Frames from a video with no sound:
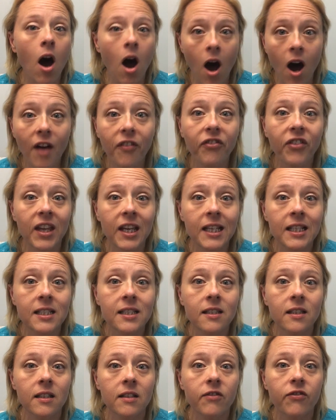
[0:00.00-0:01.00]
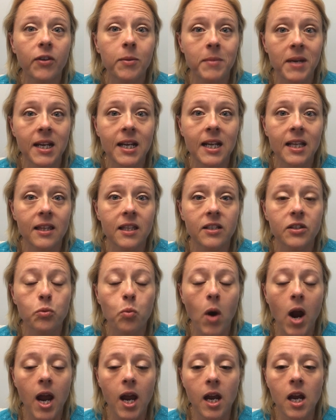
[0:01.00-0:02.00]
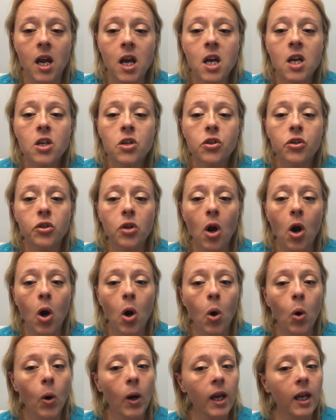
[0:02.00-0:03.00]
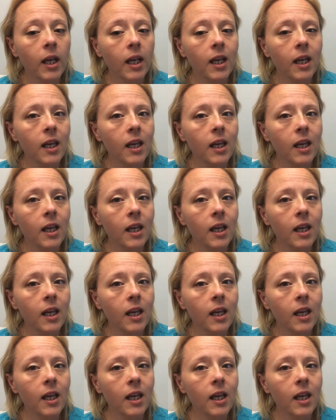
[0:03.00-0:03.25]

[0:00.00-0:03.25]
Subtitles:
off the insulin from eating this way. So